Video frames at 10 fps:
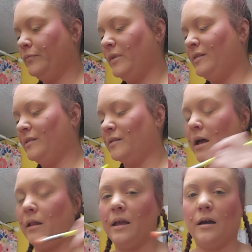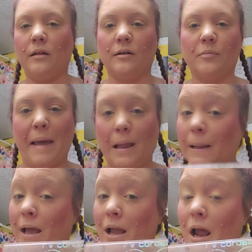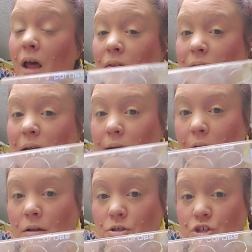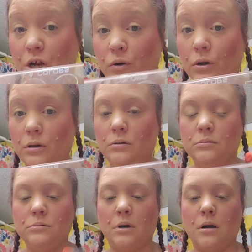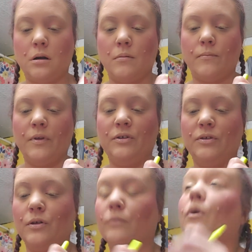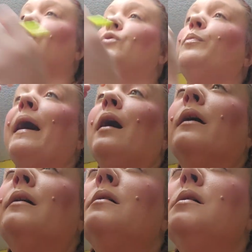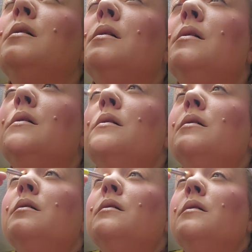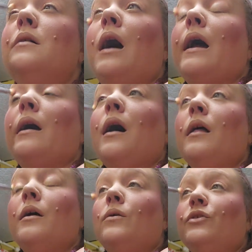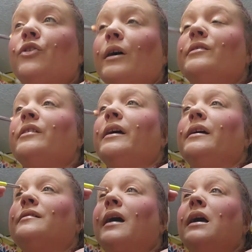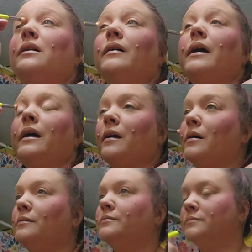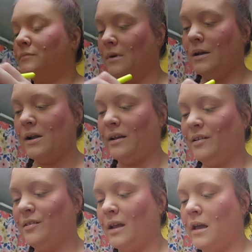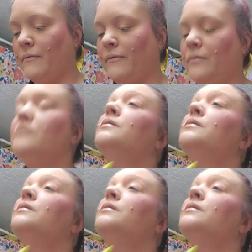this is an LA Colors palette. I got this at Dollar General. This is their Rose palette. I call it Old Trusty. It's kind of like a nice, safe